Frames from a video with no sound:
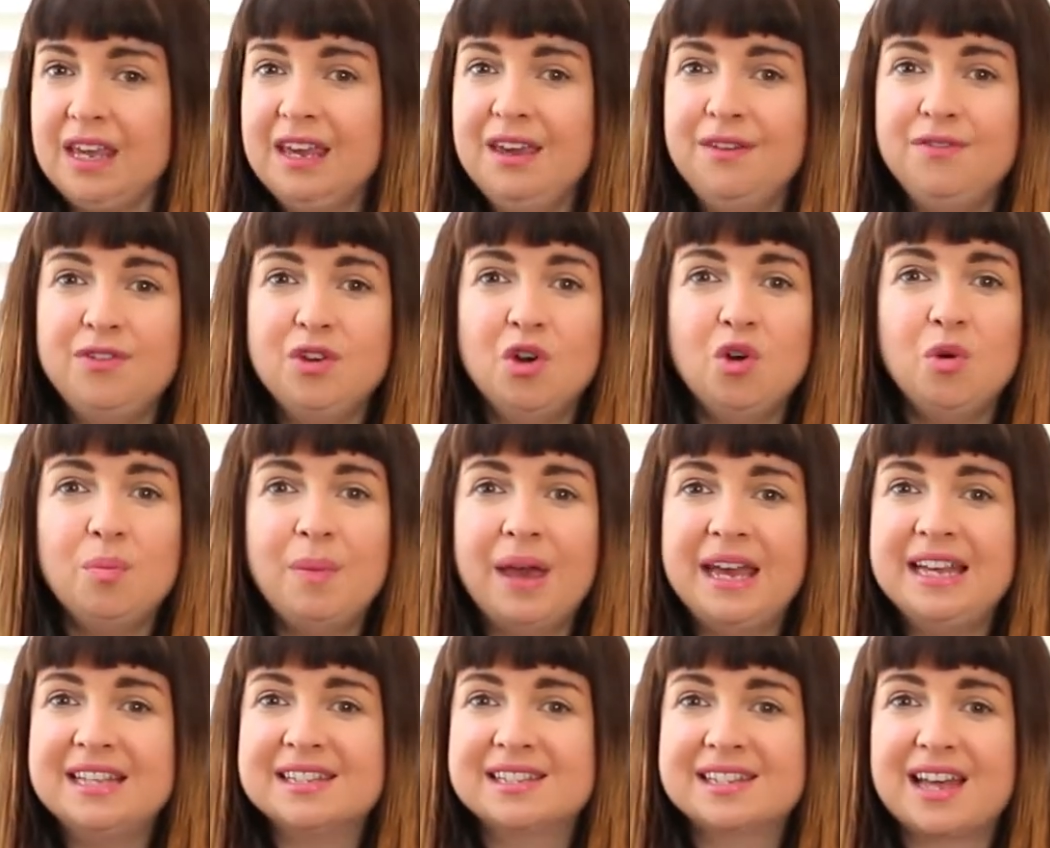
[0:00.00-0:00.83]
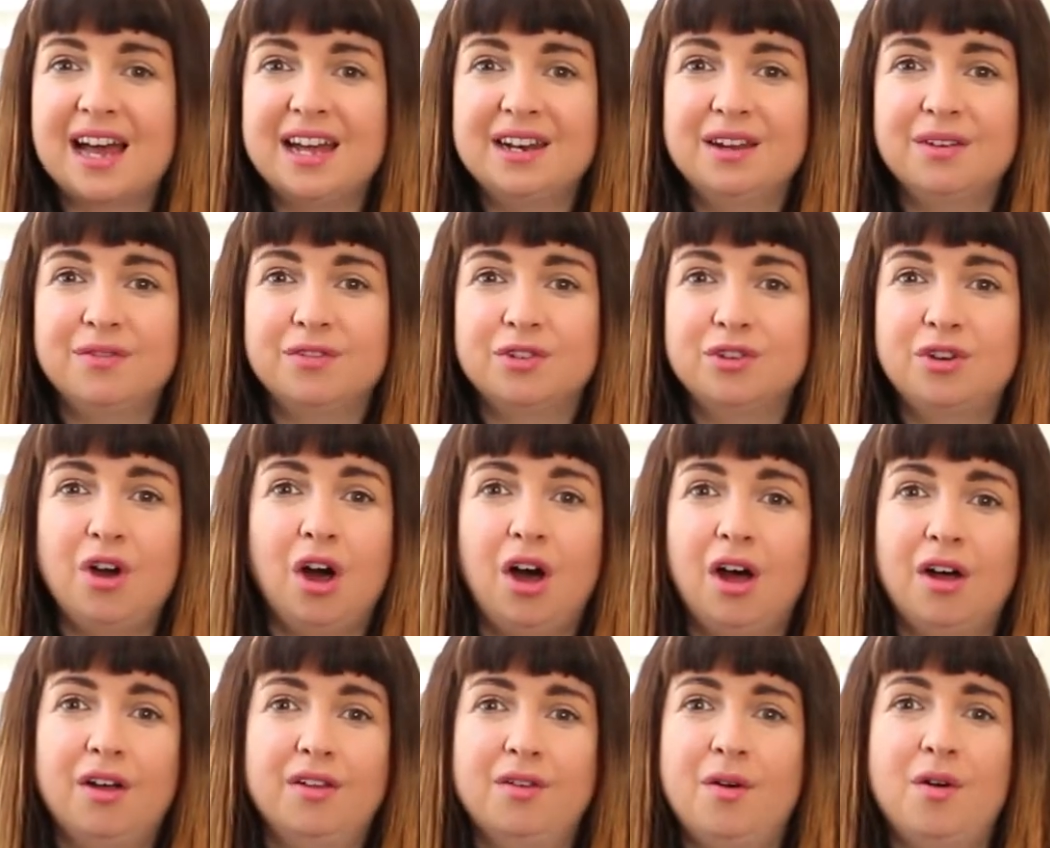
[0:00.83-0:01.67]
if your mate's kind of
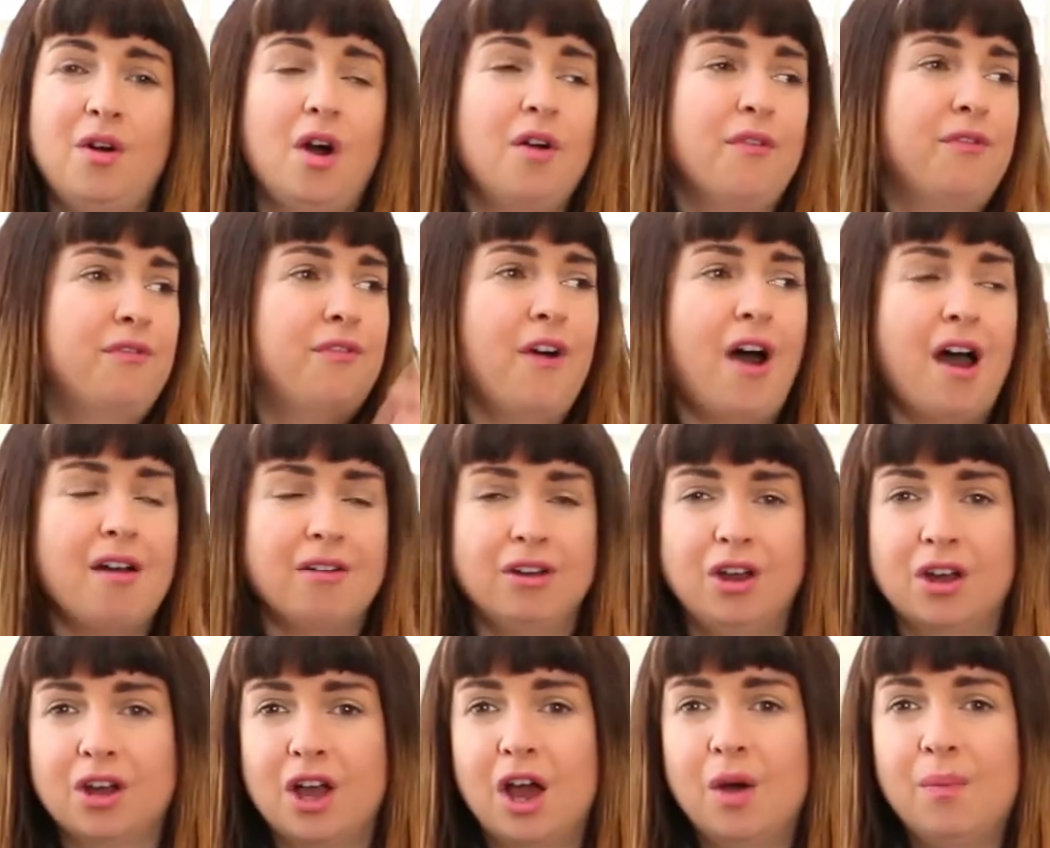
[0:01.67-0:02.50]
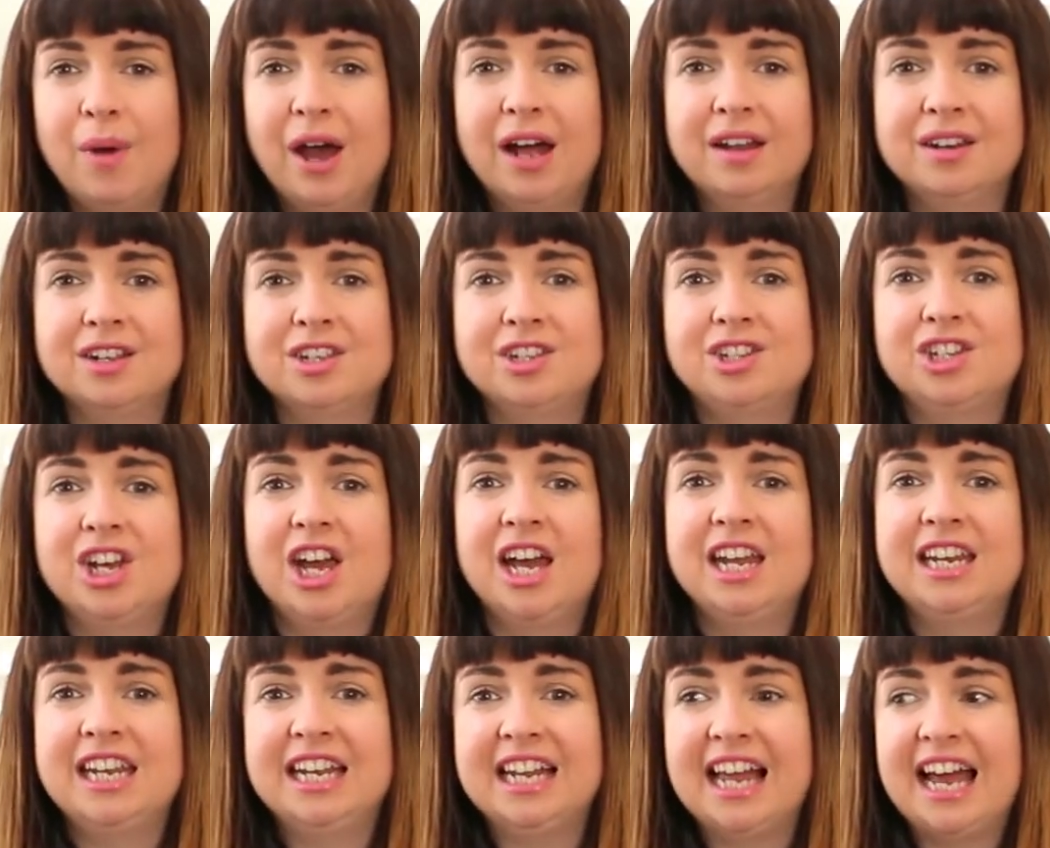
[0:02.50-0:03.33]
got far along her wellness
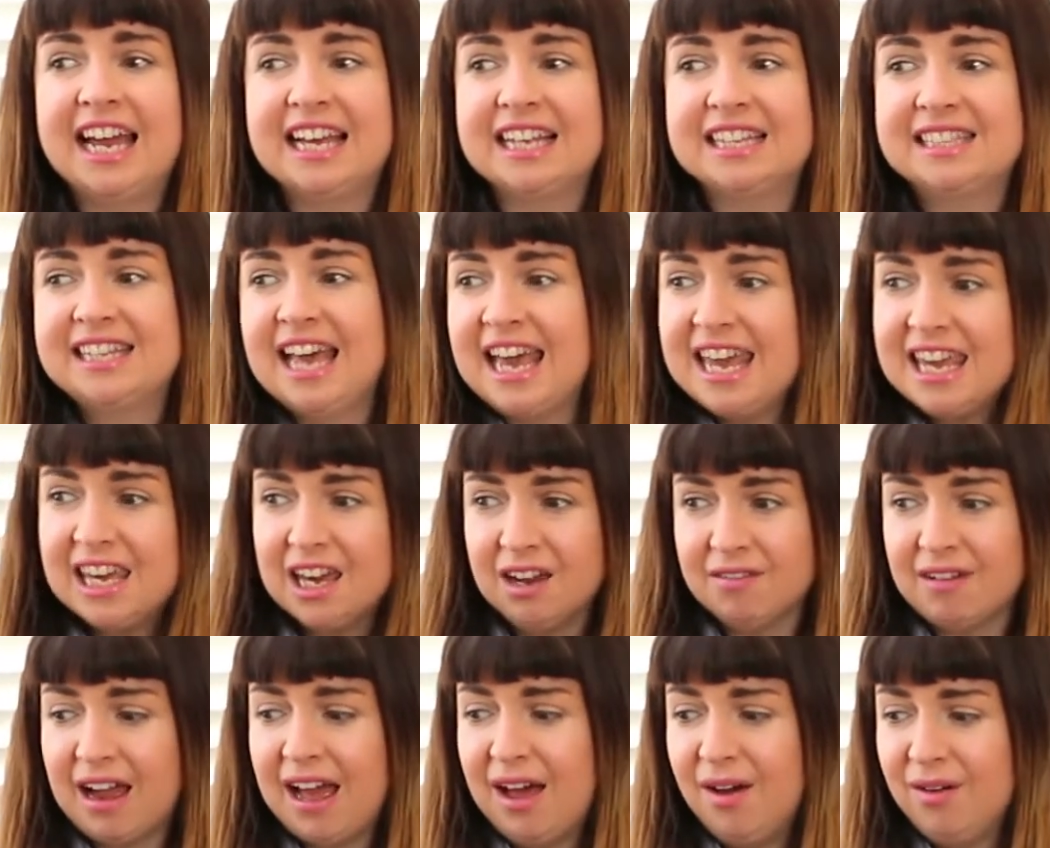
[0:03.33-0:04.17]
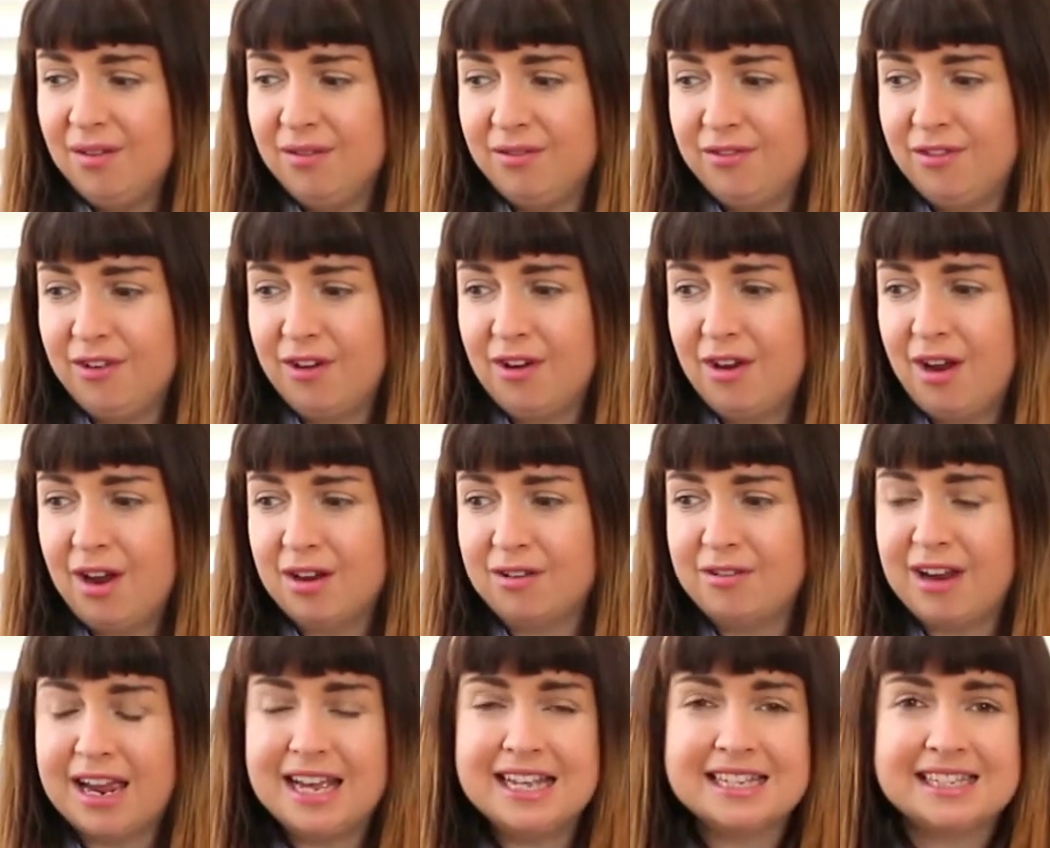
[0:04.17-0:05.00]
journey, like, take her out for a
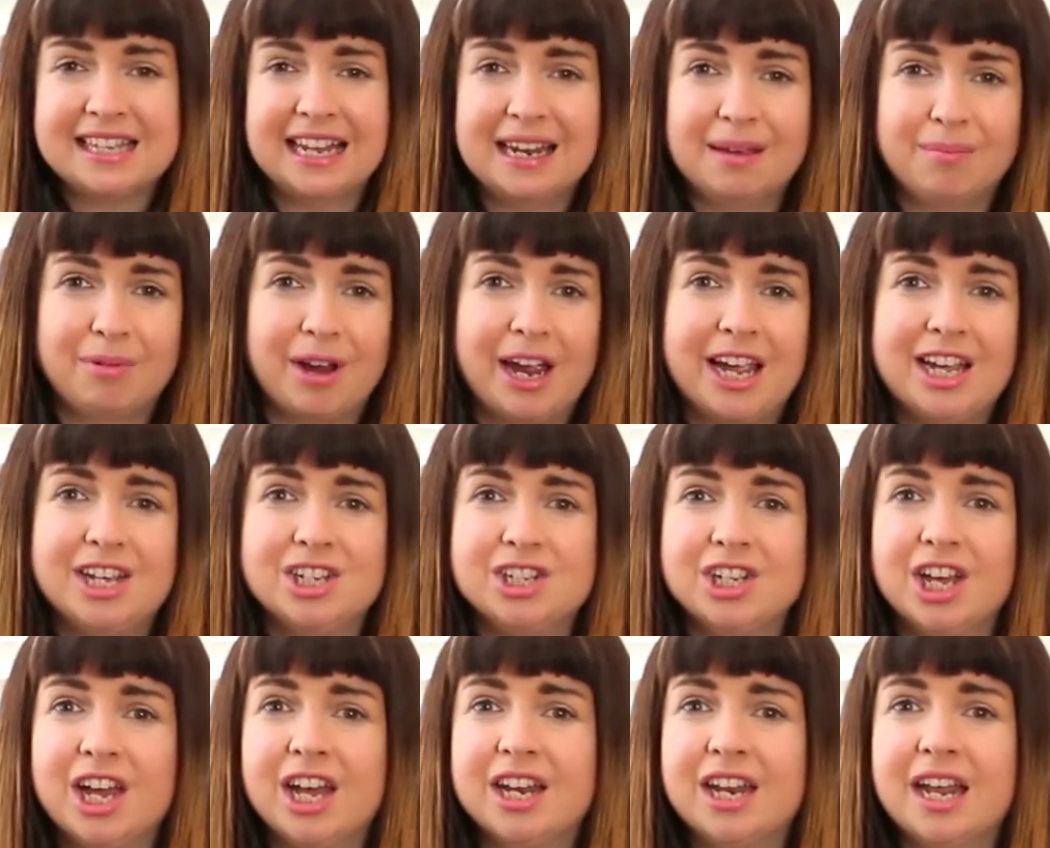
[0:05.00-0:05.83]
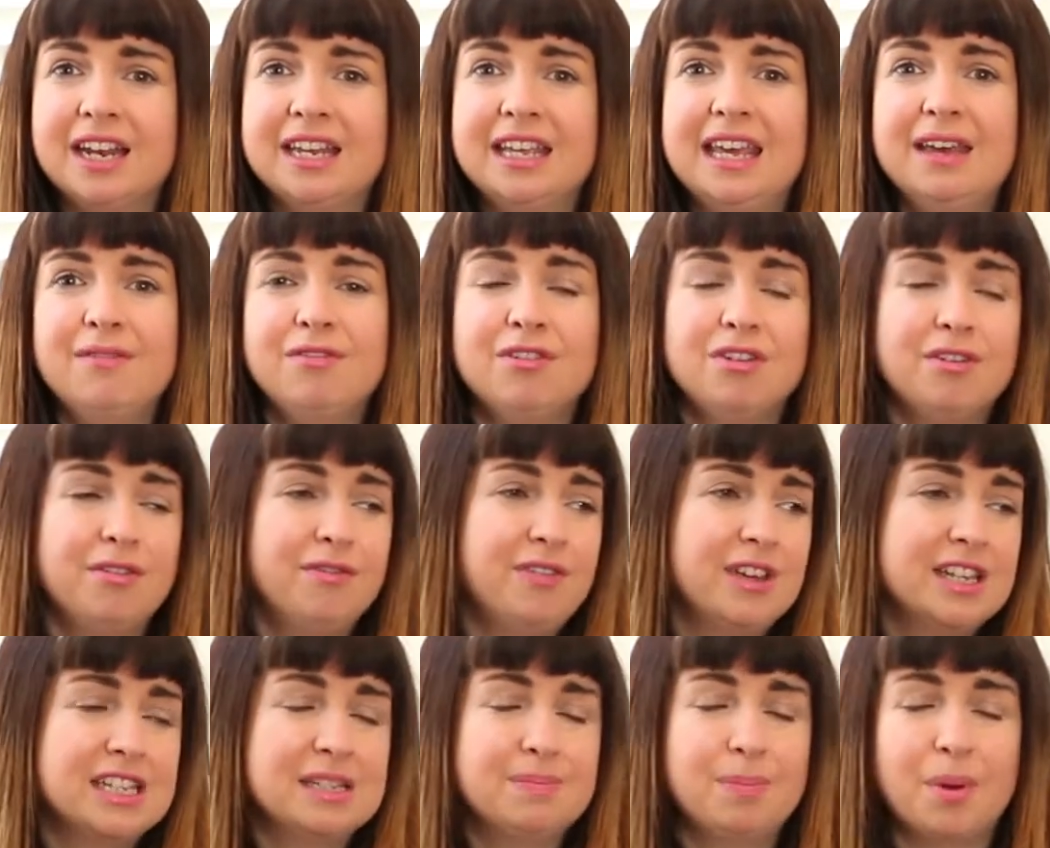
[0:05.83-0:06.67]
great celebration and give her a
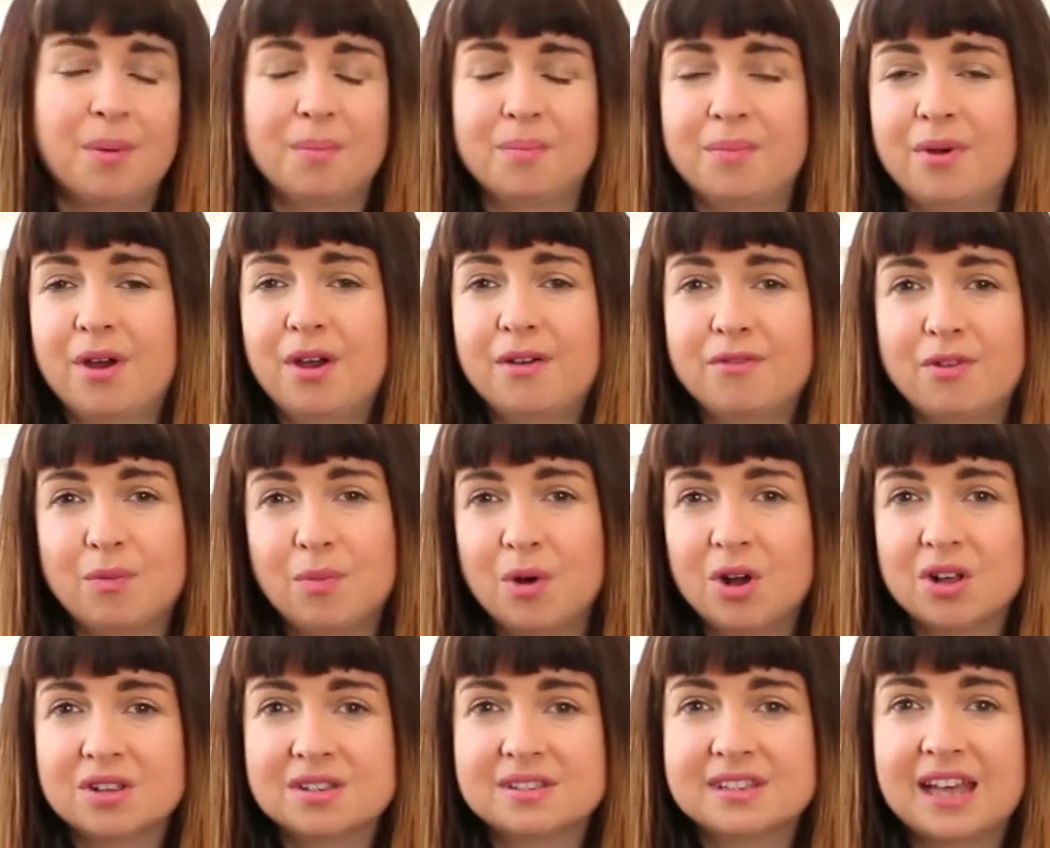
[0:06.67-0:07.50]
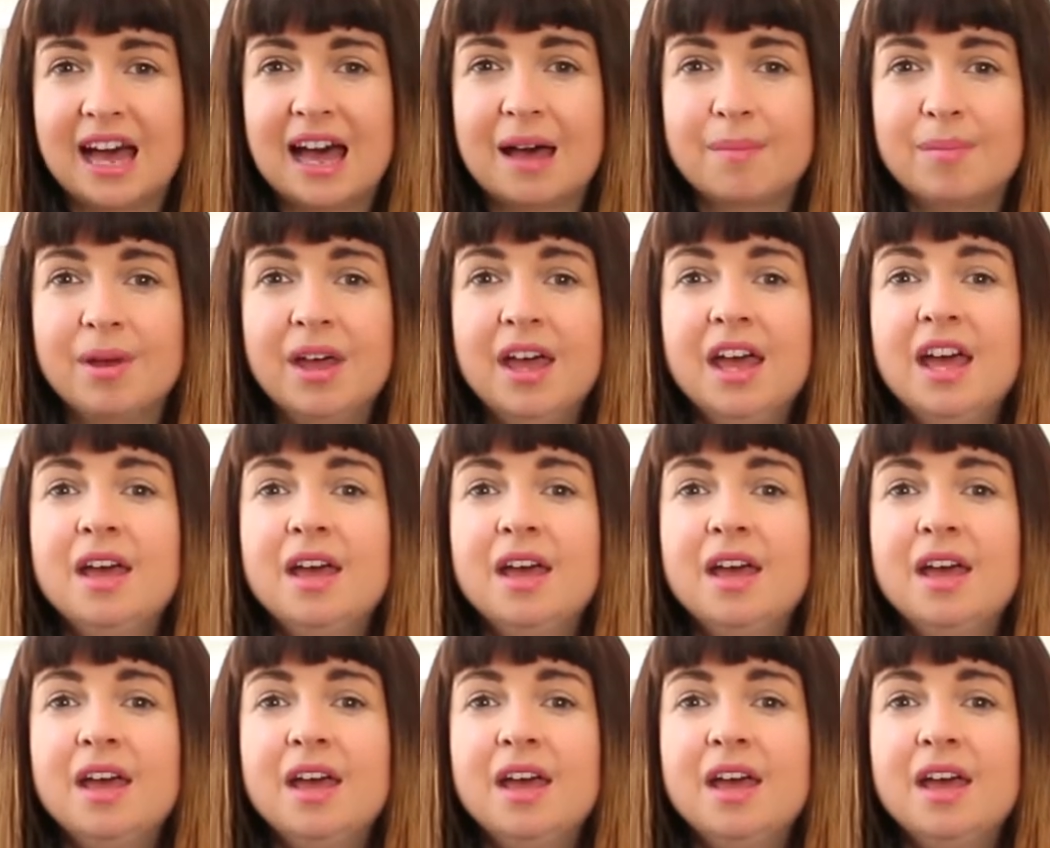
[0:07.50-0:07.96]
fist pump over WhatsApp,